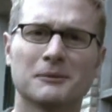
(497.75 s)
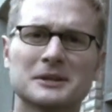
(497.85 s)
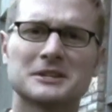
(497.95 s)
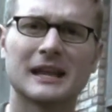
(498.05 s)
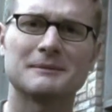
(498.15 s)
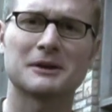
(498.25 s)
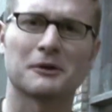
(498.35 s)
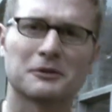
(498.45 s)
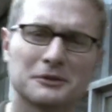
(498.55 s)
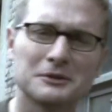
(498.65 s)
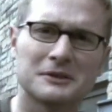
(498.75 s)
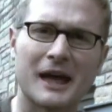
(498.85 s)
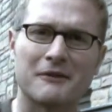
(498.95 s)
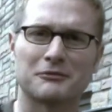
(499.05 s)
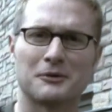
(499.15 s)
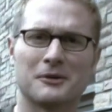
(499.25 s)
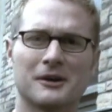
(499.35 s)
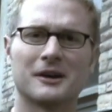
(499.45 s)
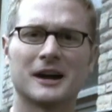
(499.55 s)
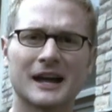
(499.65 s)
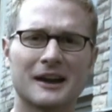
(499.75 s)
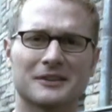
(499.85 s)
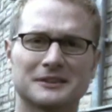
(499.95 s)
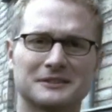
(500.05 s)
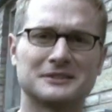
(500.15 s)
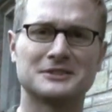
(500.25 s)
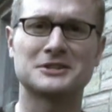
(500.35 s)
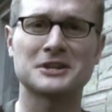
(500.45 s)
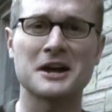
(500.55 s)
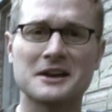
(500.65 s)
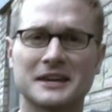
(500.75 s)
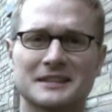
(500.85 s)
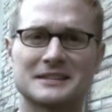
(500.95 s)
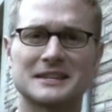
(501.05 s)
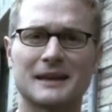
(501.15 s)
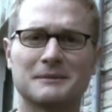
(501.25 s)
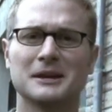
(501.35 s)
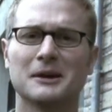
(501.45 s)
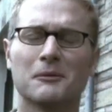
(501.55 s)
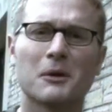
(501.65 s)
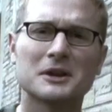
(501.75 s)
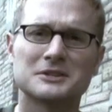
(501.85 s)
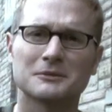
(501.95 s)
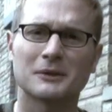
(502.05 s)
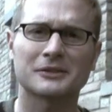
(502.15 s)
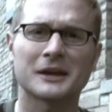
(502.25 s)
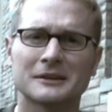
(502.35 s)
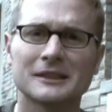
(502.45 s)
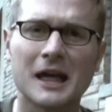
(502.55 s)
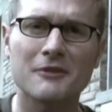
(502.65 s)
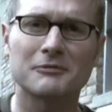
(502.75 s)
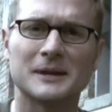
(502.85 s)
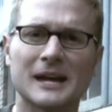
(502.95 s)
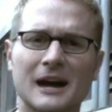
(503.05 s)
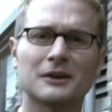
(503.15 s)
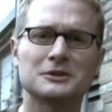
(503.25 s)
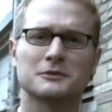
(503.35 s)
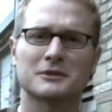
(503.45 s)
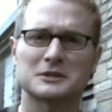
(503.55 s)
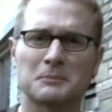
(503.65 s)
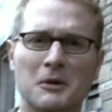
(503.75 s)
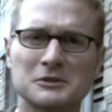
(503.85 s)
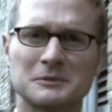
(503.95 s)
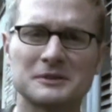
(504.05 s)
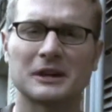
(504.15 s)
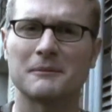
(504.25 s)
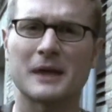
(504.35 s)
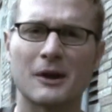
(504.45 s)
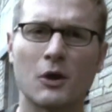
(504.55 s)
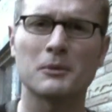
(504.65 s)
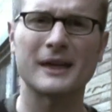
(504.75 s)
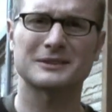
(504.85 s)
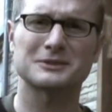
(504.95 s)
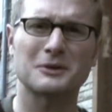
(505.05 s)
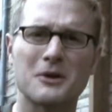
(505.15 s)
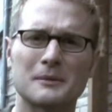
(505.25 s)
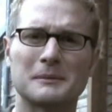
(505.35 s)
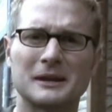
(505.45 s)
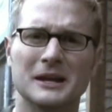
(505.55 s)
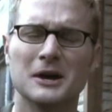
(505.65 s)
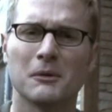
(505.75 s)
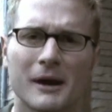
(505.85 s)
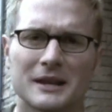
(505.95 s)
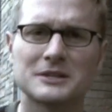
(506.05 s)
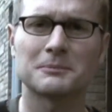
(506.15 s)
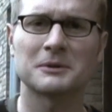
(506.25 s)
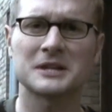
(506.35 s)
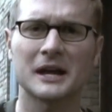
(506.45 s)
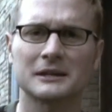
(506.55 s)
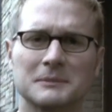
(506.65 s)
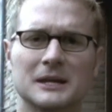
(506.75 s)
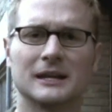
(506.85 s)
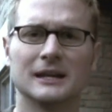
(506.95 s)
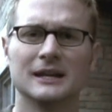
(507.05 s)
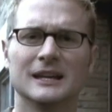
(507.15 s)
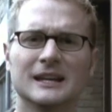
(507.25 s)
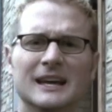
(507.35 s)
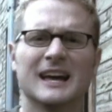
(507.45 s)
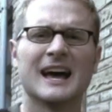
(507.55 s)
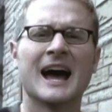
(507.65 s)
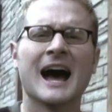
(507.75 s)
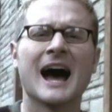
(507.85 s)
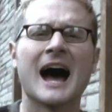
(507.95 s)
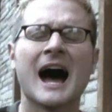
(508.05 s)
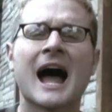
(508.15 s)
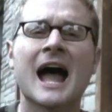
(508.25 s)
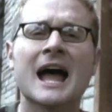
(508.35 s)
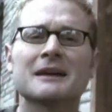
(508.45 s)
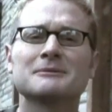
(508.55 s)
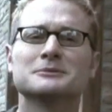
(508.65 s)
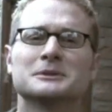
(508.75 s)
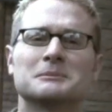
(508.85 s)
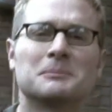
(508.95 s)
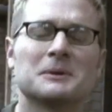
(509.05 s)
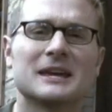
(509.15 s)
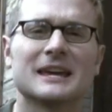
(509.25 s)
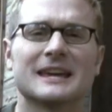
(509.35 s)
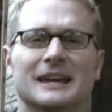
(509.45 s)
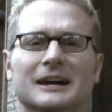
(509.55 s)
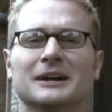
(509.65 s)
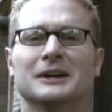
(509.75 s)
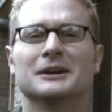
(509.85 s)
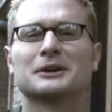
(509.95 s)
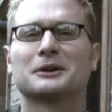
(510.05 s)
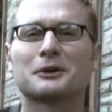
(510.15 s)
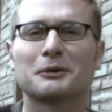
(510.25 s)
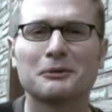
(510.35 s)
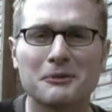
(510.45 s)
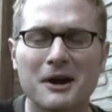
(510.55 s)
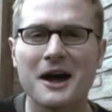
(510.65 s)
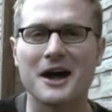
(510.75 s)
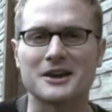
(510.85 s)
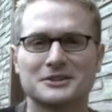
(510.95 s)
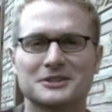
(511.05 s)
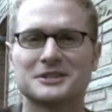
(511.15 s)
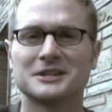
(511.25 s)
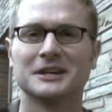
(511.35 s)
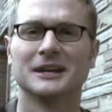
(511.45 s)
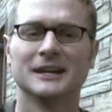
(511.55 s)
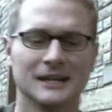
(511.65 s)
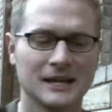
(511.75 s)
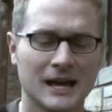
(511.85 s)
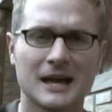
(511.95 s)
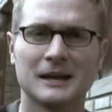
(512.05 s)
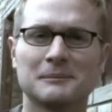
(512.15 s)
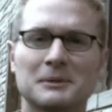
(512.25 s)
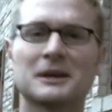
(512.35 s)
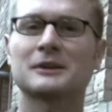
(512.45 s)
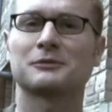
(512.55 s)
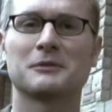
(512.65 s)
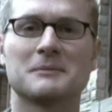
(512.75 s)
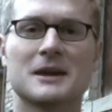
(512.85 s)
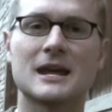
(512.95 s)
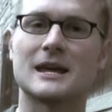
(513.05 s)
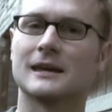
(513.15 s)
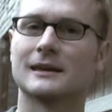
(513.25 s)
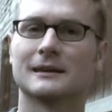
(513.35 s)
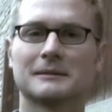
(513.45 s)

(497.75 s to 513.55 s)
what'd you let me go through that for? I got all this junk inside me. I thought you loved me. How could you have exposed me to something that horrible, that storm? I mean, why didn't you protect me? I would be crushed. Because for me,